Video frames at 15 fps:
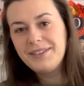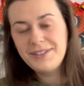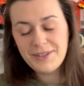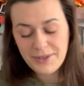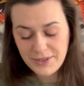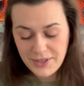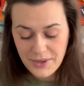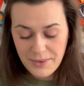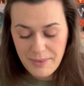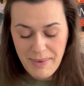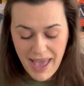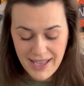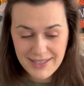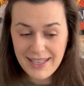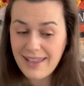So those are the only
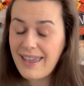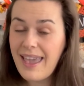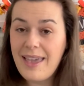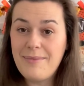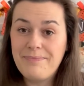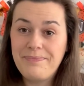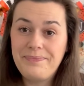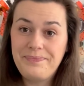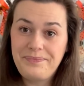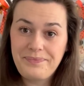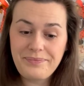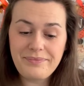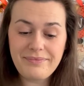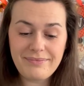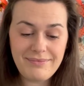bags I came
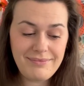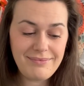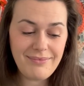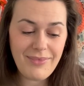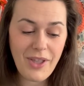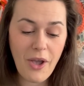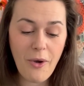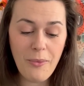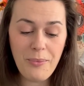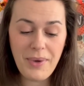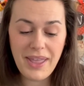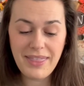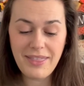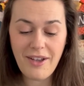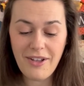home
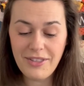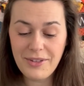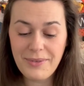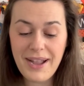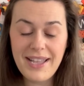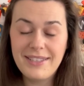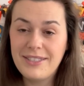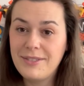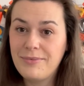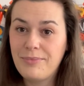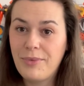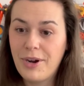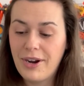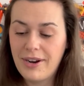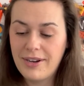with. All the rest
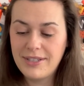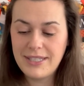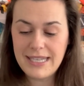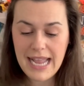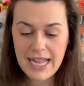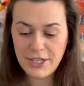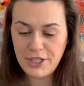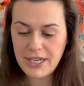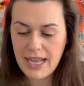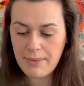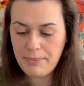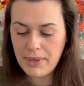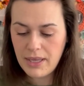were snatched up.